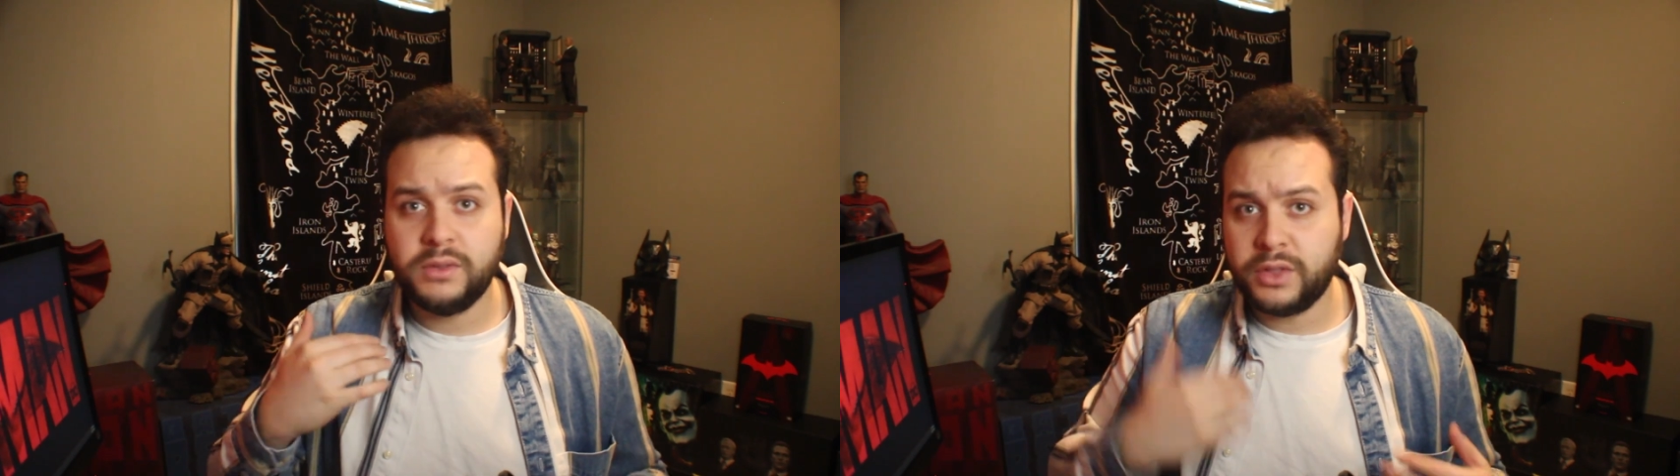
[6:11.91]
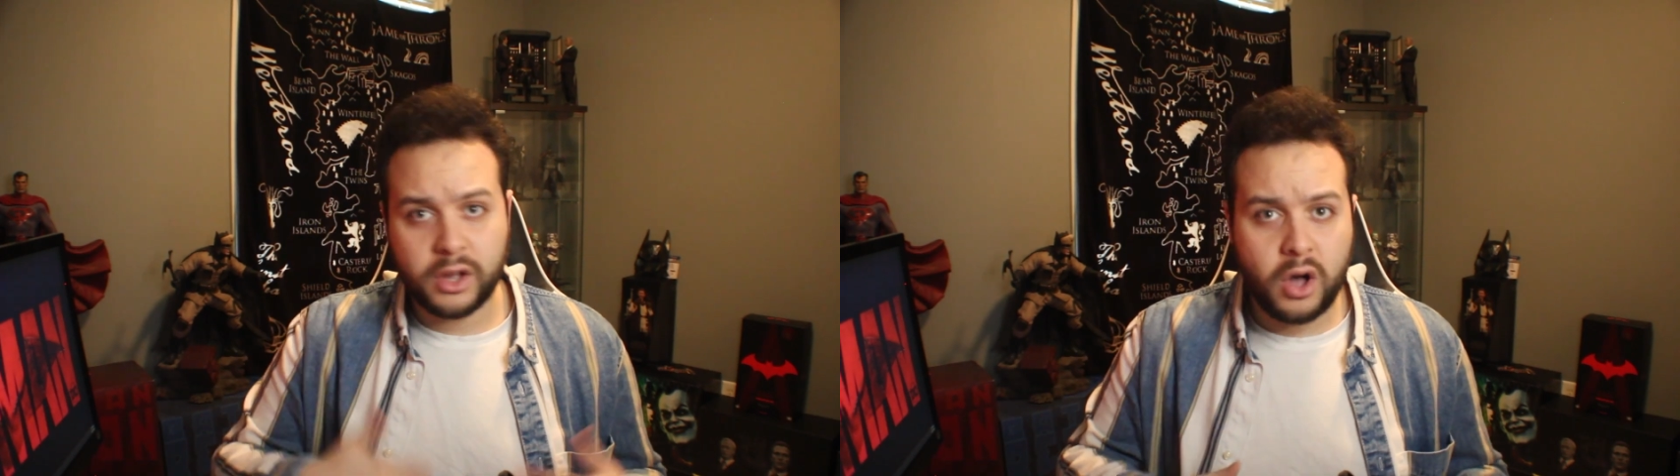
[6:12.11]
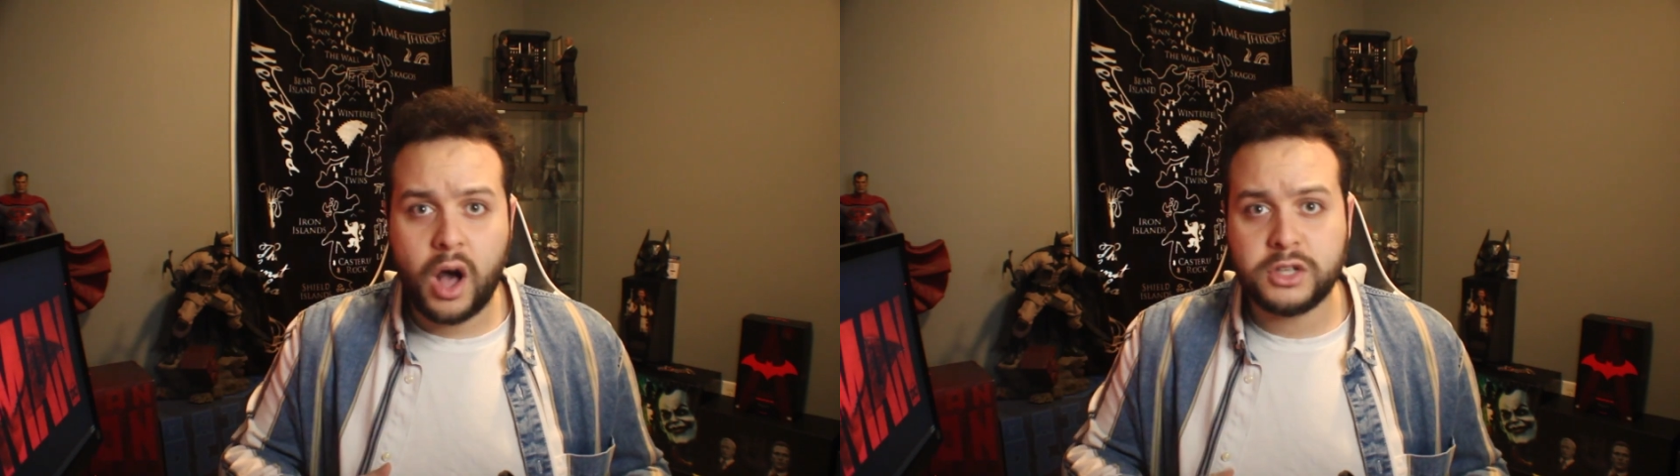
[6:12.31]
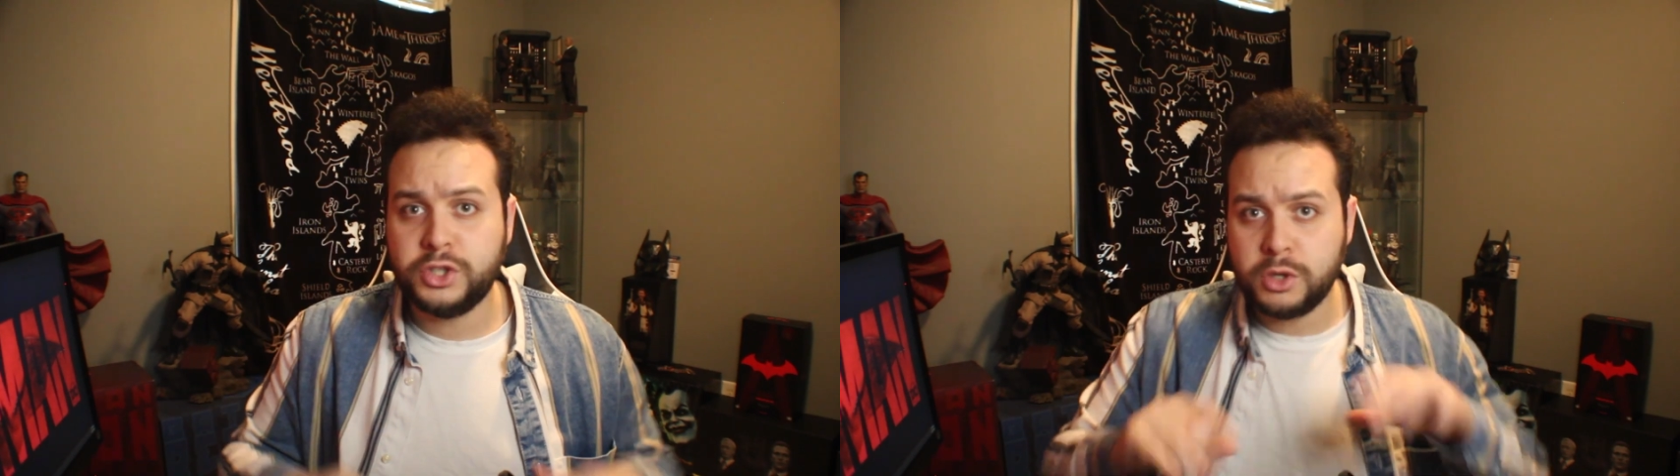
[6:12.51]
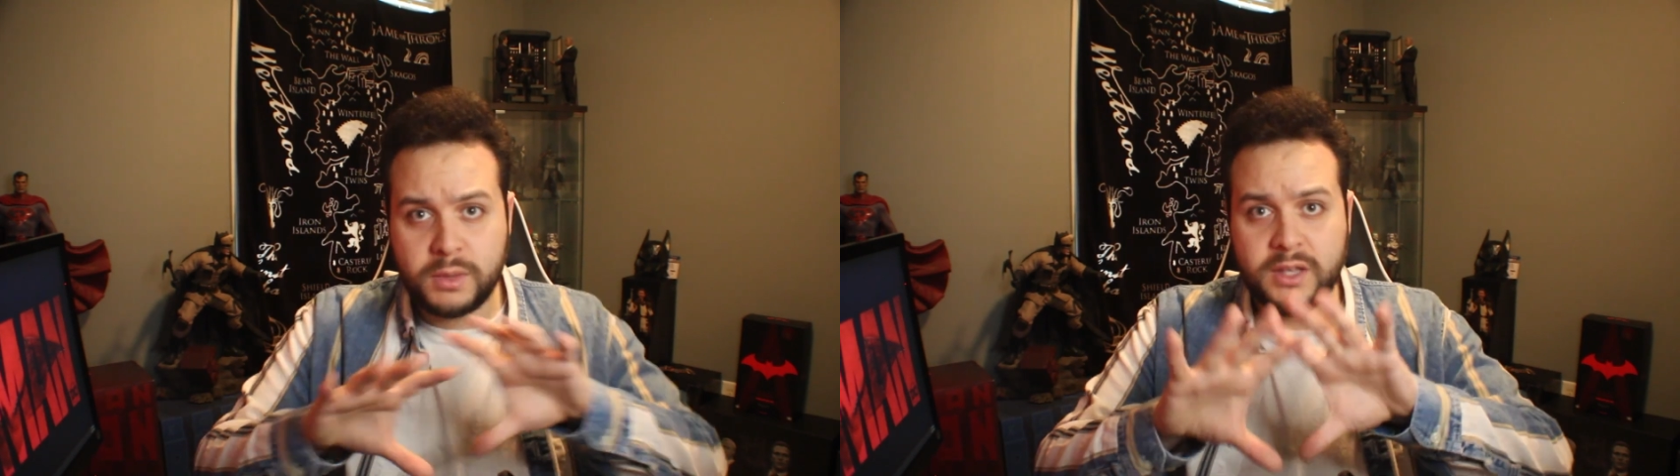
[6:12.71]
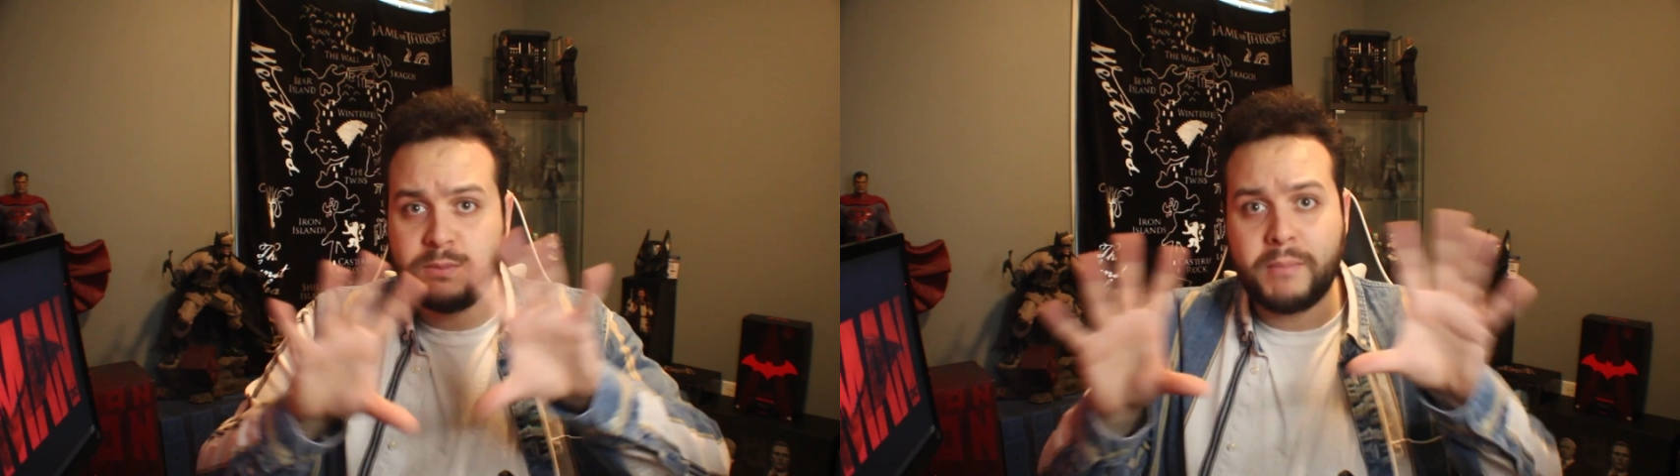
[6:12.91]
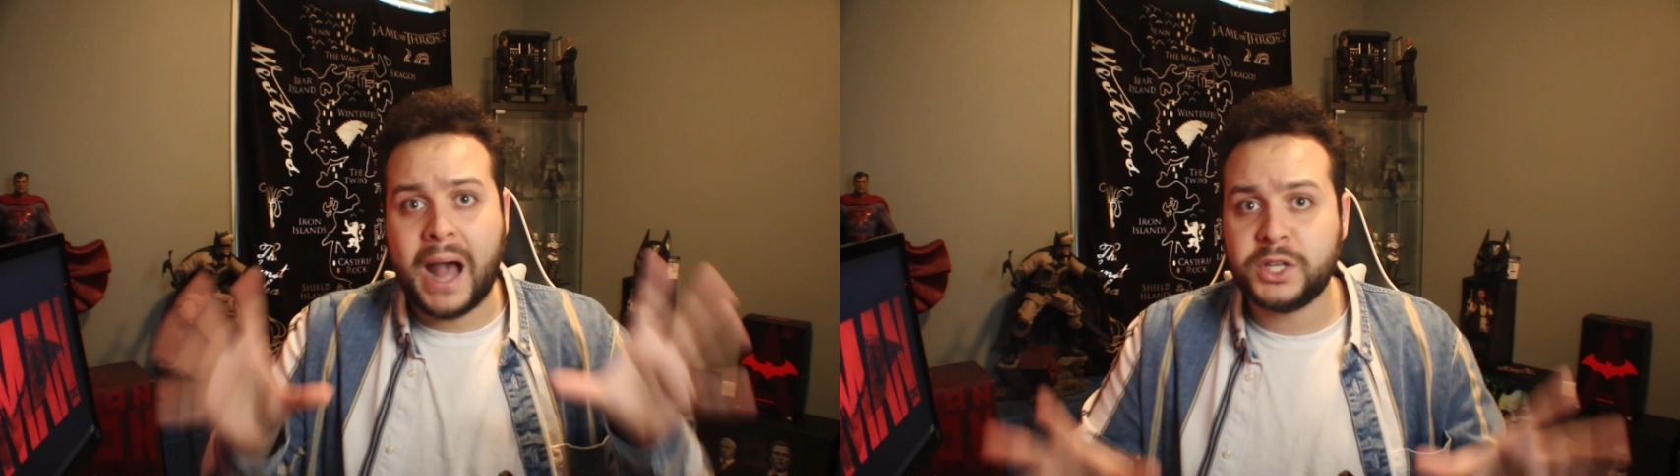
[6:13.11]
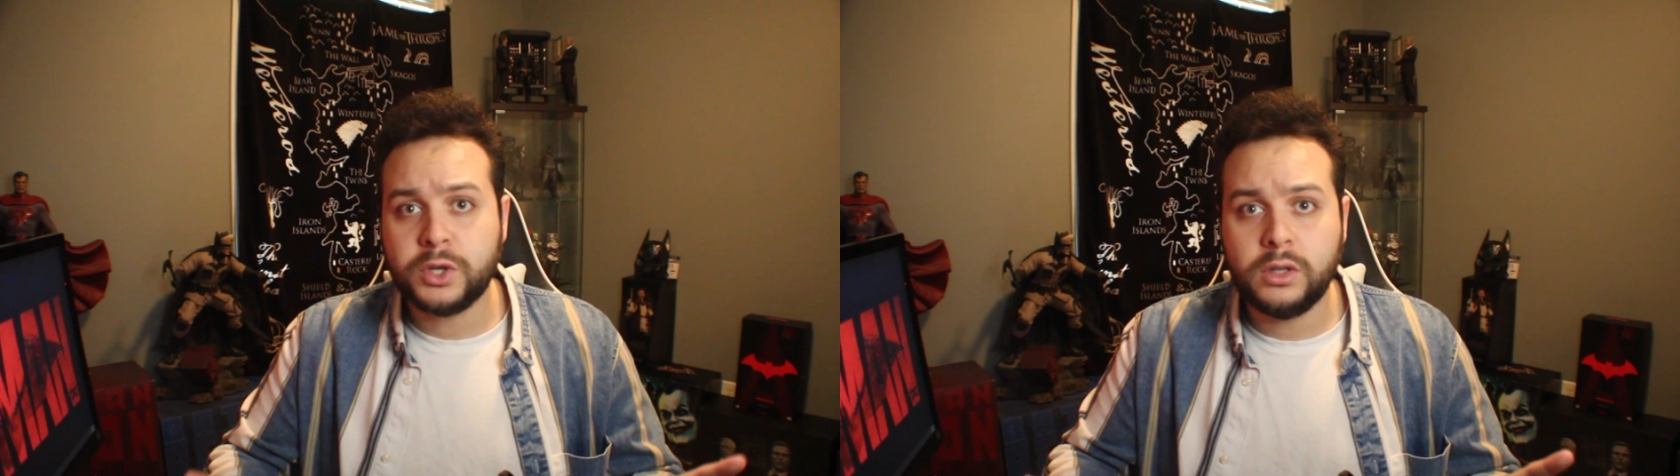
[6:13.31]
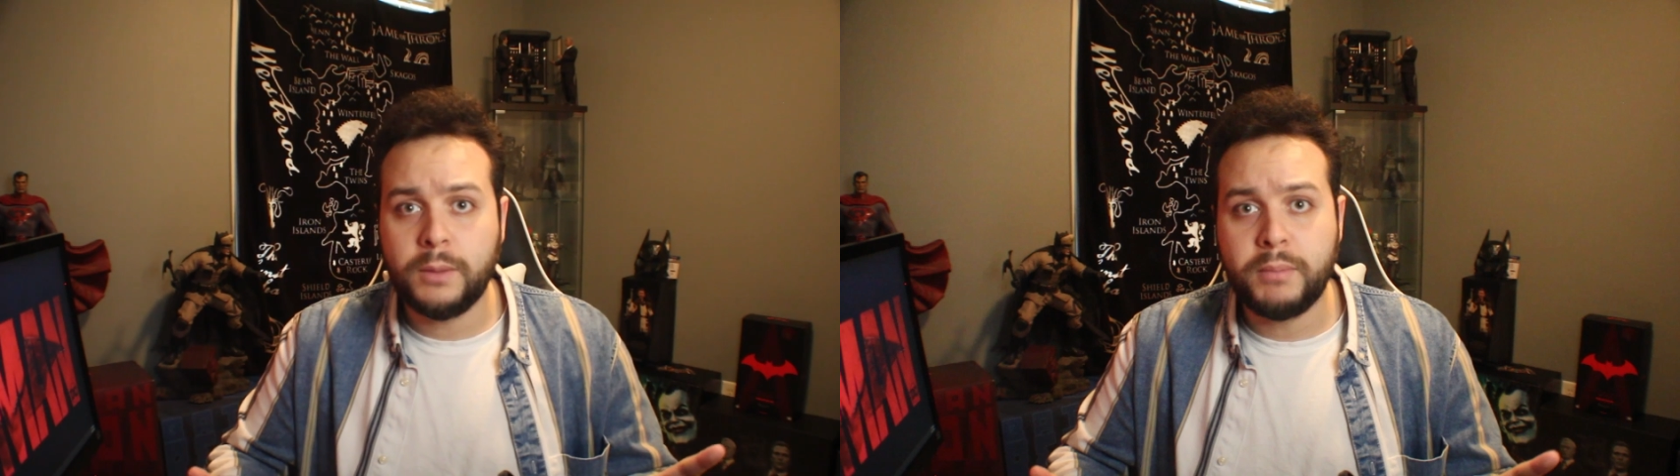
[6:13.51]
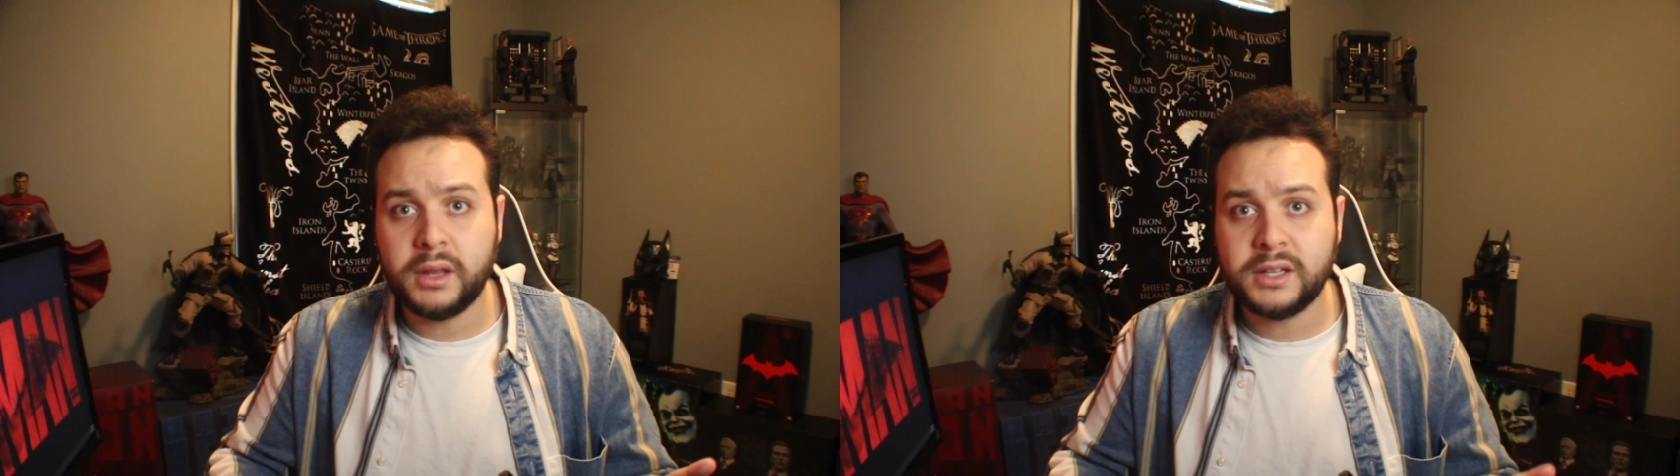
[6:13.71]
the costume, his magical
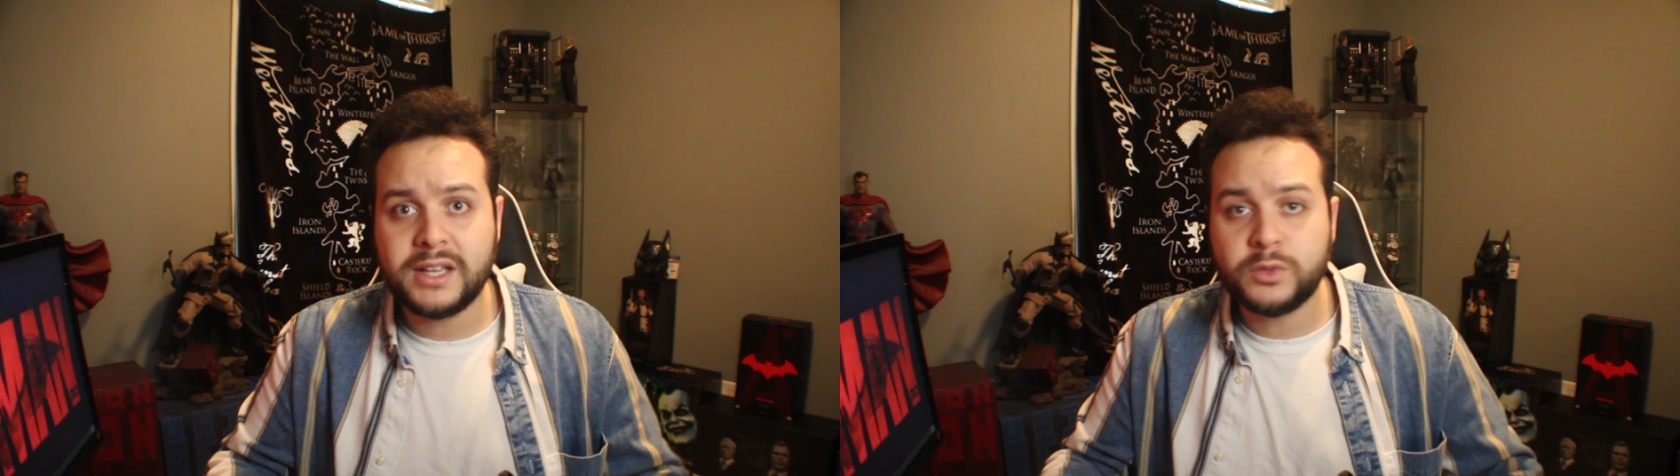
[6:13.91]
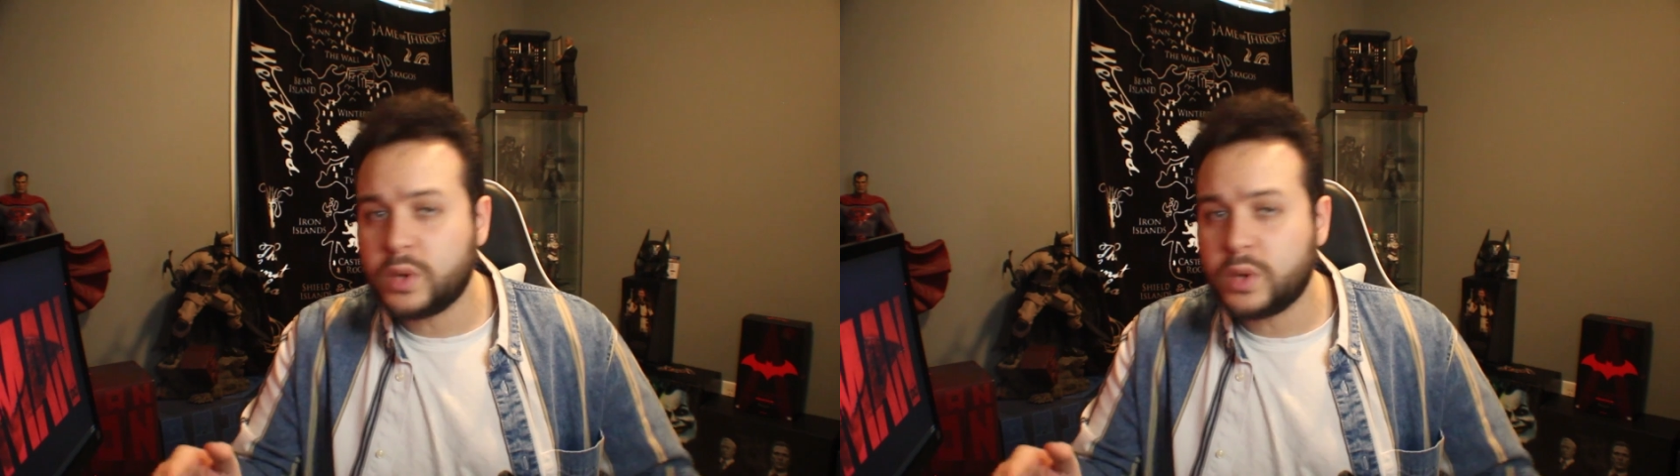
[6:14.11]
abilities,